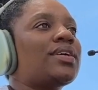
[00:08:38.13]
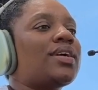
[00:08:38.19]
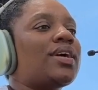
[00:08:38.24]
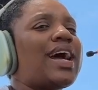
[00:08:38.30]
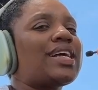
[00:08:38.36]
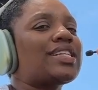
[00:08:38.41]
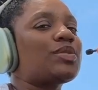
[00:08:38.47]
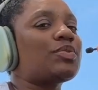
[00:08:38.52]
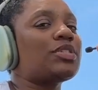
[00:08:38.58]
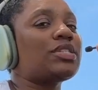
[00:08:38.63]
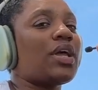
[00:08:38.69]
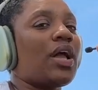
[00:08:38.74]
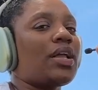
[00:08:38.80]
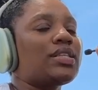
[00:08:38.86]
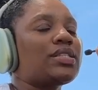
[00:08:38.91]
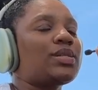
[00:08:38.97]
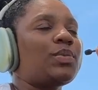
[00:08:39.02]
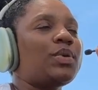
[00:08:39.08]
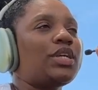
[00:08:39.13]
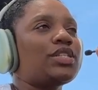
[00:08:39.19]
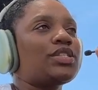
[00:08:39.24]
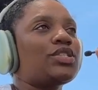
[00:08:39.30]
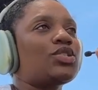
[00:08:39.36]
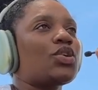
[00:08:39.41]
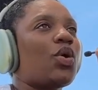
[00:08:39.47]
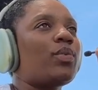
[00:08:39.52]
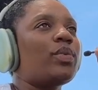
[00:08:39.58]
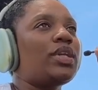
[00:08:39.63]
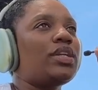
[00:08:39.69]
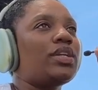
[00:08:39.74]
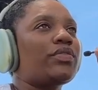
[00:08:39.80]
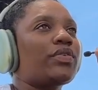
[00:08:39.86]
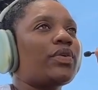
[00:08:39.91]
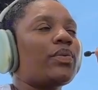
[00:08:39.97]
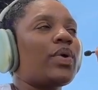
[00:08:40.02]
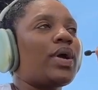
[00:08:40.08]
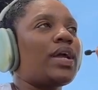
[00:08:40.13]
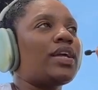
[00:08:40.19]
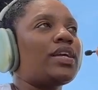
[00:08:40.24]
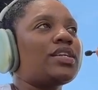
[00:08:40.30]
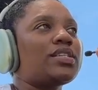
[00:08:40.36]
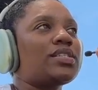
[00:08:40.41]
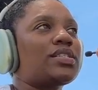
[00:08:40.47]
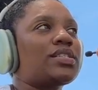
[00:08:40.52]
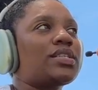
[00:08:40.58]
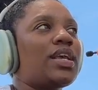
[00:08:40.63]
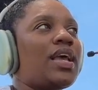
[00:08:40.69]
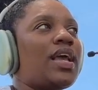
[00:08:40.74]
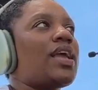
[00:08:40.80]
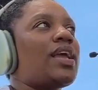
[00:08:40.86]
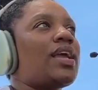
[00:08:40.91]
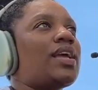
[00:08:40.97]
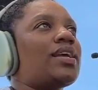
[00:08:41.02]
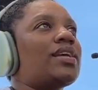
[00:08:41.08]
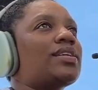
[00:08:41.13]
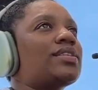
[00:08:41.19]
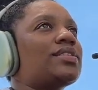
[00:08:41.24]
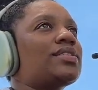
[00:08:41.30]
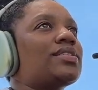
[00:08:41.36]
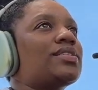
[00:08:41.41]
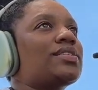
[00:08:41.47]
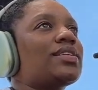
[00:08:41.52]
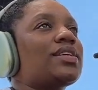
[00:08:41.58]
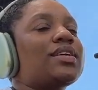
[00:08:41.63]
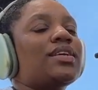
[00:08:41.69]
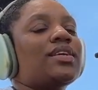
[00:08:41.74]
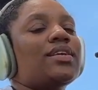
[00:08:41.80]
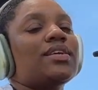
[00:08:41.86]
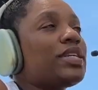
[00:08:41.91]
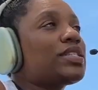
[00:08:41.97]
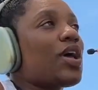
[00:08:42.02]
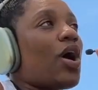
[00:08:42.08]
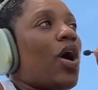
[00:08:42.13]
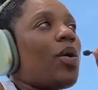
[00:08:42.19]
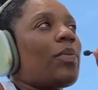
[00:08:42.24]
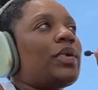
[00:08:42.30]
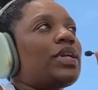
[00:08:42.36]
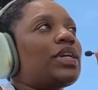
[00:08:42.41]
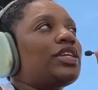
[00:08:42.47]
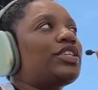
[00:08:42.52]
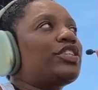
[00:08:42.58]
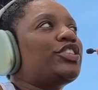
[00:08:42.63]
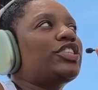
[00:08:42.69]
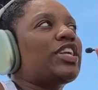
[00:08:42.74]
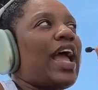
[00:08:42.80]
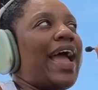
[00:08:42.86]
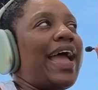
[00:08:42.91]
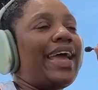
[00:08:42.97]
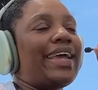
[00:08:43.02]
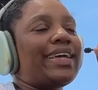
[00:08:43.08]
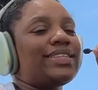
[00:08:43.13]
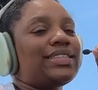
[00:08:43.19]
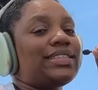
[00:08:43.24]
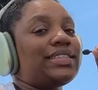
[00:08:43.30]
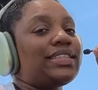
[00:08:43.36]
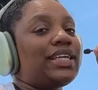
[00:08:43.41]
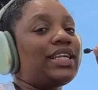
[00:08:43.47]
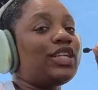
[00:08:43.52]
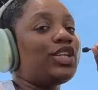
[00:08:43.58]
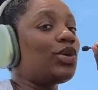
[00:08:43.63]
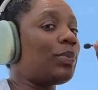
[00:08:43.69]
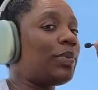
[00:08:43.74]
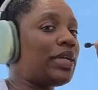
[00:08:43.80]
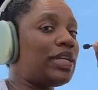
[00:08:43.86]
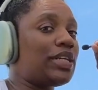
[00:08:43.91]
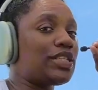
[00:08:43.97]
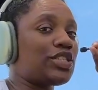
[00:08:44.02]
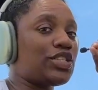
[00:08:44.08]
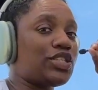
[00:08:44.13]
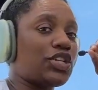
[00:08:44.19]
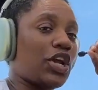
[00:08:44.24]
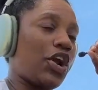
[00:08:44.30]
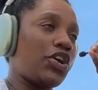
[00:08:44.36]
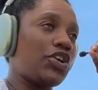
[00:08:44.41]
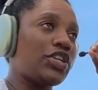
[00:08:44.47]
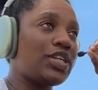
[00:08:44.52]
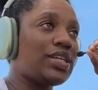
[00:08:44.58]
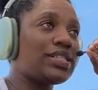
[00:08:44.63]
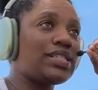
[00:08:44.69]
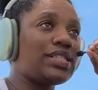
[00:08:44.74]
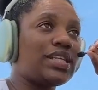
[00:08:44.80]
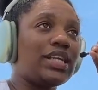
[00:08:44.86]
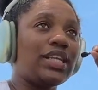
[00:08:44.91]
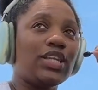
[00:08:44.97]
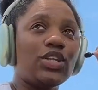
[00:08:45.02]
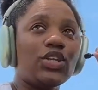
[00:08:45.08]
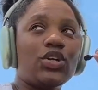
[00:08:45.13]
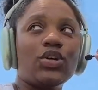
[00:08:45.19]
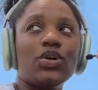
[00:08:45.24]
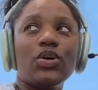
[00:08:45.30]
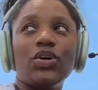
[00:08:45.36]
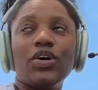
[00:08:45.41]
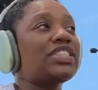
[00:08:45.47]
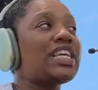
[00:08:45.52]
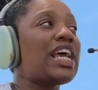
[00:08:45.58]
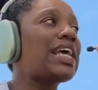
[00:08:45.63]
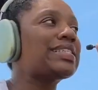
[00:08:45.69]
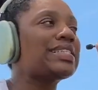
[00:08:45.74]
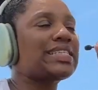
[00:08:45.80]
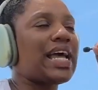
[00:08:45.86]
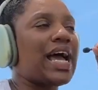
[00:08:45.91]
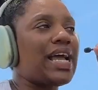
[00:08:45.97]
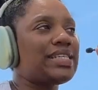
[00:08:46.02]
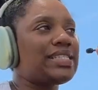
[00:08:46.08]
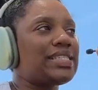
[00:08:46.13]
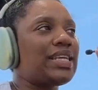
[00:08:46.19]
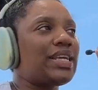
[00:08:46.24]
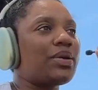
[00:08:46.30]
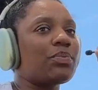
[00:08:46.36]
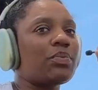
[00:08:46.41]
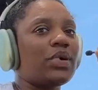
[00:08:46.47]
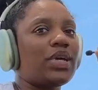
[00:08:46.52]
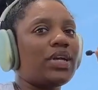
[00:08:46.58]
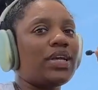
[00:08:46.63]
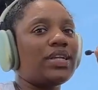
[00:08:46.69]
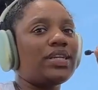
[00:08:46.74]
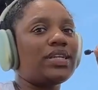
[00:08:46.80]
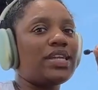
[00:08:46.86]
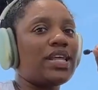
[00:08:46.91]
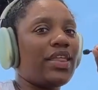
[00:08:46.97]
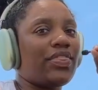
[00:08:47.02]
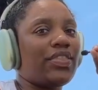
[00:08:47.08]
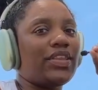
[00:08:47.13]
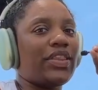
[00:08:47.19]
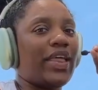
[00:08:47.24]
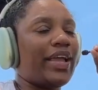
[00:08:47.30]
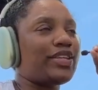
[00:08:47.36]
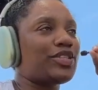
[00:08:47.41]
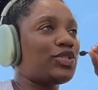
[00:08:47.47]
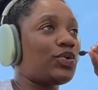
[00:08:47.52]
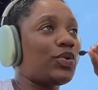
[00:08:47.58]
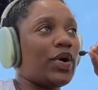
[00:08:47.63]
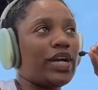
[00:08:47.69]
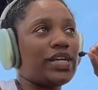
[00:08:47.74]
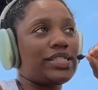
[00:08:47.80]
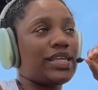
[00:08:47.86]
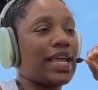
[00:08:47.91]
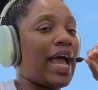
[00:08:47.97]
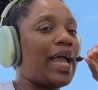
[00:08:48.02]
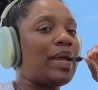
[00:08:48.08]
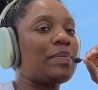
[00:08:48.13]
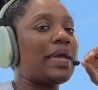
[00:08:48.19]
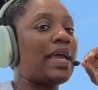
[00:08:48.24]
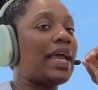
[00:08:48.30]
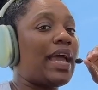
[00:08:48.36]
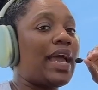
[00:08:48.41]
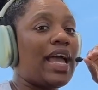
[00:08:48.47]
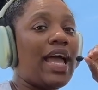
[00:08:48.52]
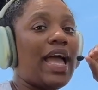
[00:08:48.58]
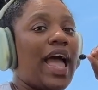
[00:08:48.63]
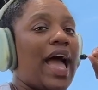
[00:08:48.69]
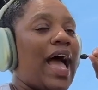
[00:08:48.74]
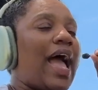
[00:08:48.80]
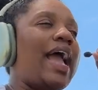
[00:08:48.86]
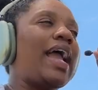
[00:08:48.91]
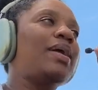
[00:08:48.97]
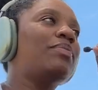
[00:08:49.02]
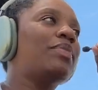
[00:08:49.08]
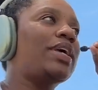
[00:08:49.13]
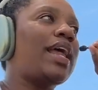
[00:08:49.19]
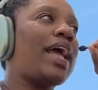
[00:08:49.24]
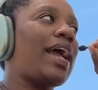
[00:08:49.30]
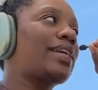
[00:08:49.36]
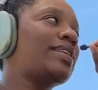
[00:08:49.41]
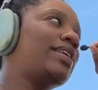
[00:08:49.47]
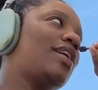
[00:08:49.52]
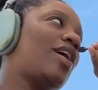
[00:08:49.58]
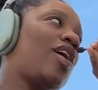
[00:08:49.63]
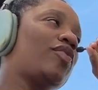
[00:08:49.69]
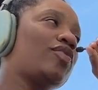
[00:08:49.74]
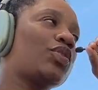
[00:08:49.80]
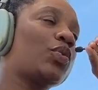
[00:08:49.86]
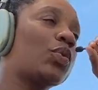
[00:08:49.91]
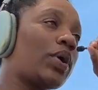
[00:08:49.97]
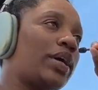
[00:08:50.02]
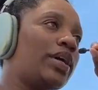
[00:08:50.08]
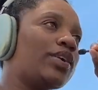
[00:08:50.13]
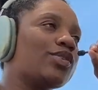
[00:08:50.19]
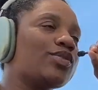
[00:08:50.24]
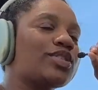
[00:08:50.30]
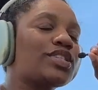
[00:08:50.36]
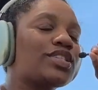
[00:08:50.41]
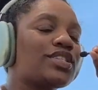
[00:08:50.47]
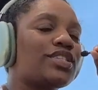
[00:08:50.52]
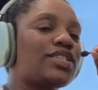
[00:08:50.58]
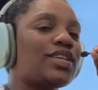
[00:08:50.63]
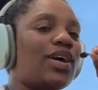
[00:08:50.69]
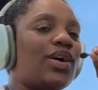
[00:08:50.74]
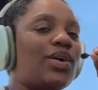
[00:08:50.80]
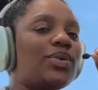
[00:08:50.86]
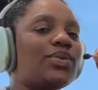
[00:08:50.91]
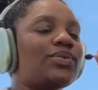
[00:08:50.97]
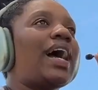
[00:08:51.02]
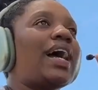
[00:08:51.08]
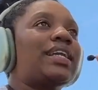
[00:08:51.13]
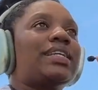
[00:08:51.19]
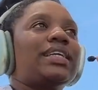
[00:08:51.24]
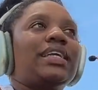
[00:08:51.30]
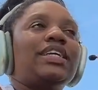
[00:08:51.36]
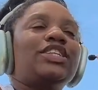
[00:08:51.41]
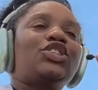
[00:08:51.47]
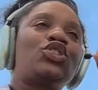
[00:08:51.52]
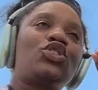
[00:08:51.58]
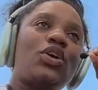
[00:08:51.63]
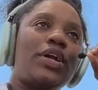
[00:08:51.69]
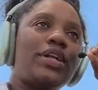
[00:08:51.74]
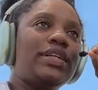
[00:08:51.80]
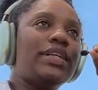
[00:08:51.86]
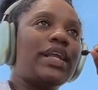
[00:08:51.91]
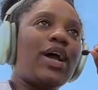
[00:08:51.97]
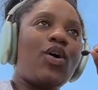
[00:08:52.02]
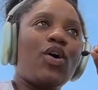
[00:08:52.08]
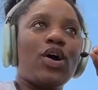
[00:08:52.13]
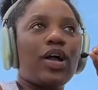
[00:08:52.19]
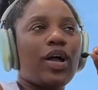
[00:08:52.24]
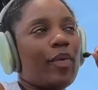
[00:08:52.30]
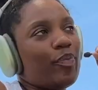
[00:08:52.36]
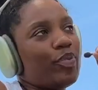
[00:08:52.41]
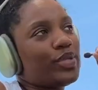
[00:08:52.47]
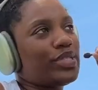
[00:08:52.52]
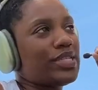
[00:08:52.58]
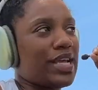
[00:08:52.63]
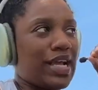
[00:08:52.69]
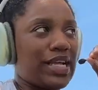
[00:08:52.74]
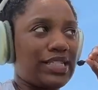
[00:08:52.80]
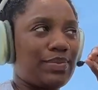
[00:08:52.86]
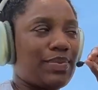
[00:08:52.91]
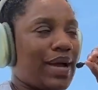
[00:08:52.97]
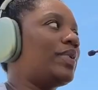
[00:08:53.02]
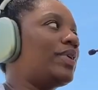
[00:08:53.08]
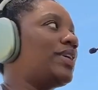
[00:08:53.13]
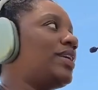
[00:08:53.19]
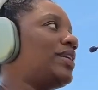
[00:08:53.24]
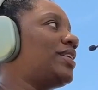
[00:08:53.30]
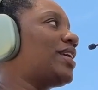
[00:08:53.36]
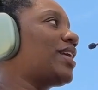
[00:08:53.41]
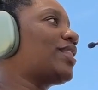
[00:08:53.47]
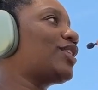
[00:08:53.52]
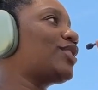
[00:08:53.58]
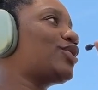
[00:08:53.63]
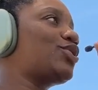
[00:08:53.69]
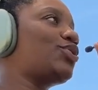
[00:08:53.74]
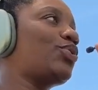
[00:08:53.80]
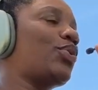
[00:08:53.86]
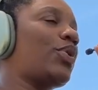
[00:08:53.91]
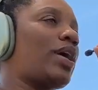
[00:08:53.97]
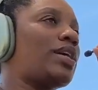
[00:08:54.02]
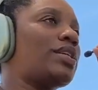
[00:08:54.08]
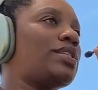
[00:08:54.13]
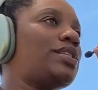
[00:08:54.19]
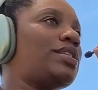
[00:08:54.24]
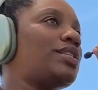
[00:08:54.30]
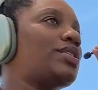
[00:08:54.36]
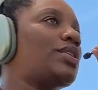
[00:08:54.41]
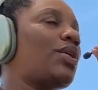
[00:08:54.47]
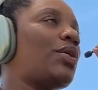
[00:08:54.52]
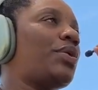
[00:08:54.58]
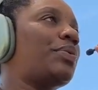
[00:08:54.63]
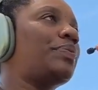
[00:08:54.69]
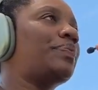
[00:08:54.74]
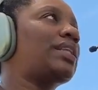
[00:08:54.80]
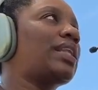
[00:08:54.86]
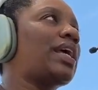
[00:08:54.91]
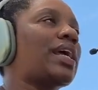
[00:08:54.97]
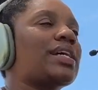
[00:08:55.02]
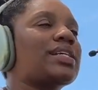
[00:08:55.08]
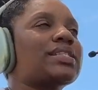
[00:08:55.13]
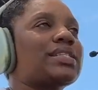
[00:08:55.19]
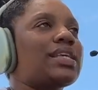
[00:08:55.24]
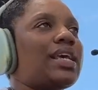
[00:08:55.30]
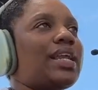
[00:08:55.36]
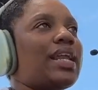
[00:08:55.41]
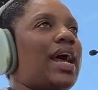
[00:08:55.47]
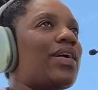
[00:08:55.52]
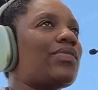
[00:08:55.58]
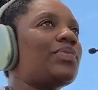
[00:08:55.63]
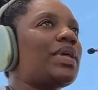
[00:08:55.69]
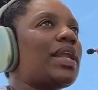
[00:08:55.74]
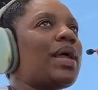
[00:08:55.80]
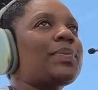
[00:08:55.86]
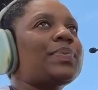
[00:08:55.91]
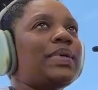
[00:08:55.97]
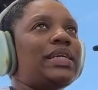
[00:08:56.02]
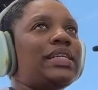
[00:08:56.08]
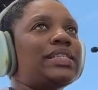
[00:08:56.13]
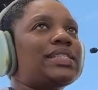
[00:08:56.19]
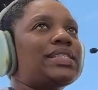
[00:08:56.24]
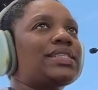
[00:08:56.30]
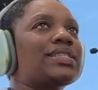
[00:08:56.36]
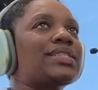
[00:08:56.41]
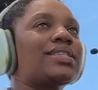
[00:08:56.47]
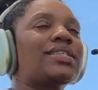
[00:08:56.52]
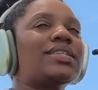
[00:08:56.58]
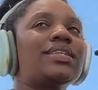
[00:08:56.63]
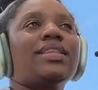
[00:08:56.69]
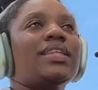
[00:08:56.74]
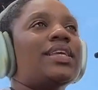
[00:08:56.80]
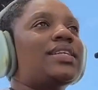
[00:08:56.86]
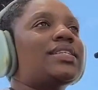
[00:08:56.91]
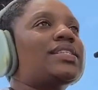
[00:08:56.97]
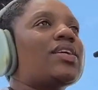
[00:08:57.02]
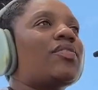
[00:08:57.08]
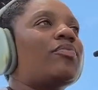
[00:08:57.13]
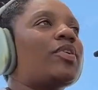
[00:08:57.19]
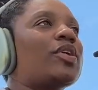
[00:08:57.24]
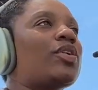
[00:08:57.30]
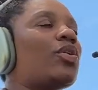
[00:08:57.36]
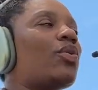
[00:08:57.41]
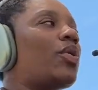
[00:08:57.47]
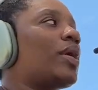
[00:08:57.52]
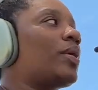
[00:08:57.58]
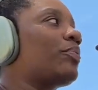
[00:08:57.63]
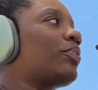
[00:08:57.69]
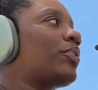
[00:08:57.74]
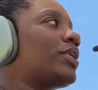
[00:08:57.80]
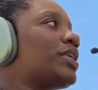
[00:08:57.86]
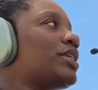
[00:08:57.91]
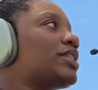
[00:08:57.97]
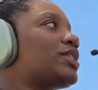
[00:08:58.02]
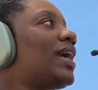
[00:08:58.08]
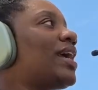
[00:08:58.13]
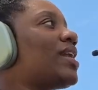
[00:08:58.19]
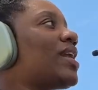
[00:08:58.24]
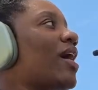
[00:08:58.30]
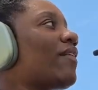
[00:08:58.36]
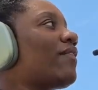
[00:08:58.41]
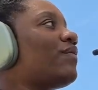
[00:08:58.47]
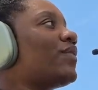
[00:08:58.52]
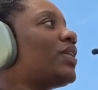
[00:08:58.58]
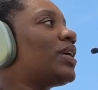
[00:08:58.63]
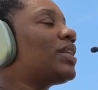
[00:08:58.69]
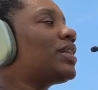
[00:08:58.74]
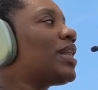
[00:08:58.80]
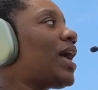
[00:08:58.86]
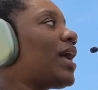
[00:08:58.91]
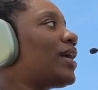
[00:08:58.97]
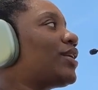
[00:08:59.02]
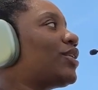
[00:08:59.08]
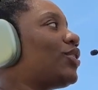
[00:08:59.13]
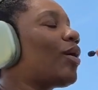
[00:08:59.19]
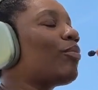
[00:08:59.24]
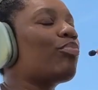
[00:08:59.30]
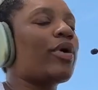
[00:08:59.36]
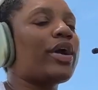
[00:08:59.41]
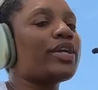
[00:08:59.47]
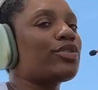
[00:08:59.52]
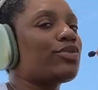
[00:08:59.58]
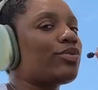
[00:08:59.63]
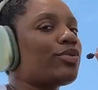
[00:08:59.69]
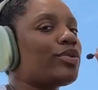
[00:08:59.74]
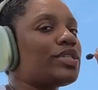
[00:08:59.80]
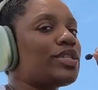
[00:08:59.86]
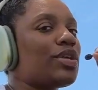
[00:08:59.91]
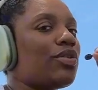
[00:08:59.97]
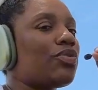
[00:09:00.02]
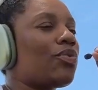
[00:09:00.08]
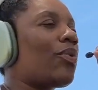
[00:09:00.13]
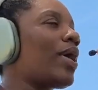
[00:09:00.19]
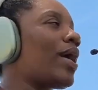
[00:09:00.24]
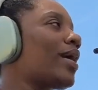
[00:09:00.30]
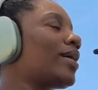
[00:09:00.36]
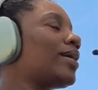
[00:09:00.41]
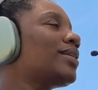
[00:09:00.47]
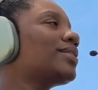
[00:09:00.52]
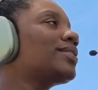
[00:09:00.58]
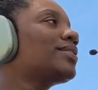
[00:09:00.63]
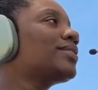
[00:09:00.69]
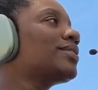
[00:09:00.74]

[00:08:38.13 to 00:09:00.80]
God's been talking to me in so many different ways and it's all been a good chat. A little bit of sternness and a little chastising, but nothing like super crazy. I ain't been, I ain't been acting off the rails. So I had to get straightened out a couple times, but nothing too crazy. So like I said, I've been at peace. Things have been going pretty soon, and I feel like a breakthrough is on the way.